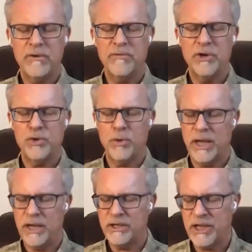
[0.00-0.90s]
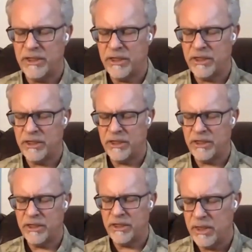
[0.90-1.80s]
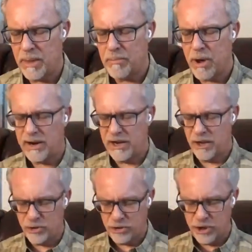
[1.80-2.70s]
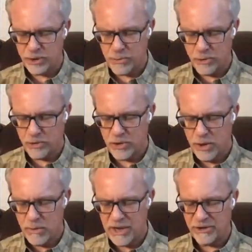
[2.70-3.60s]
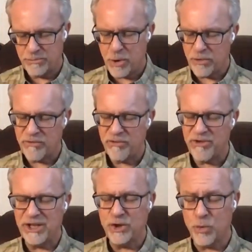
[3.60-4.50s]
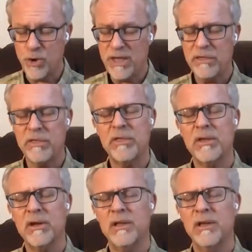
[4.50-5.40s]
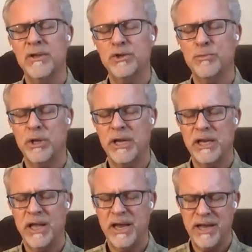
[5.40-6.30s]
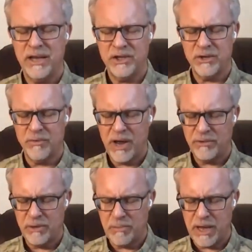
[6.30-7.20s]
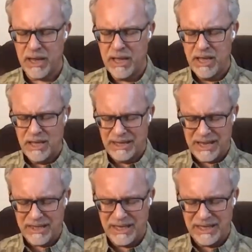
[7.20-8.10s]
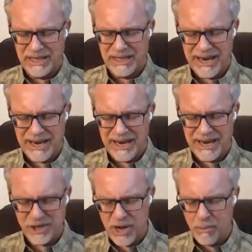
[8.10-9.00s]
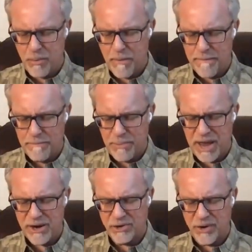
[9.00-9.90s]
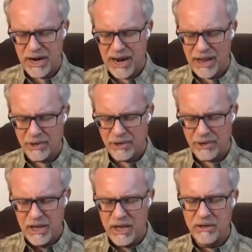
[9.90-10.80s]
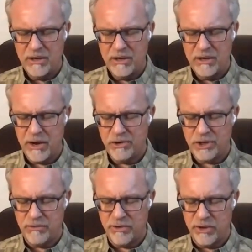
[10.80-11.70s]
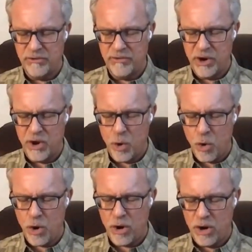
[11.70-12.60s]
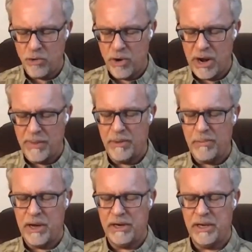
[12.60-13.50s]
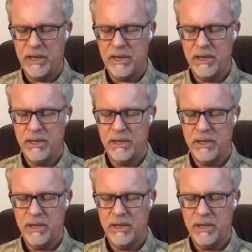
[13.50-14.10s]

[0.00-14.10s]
Begin to visualize that the body is both filled with this brilliant light and surrounded by, like the light has also now penetrated out into the energy field, the very aura around the body,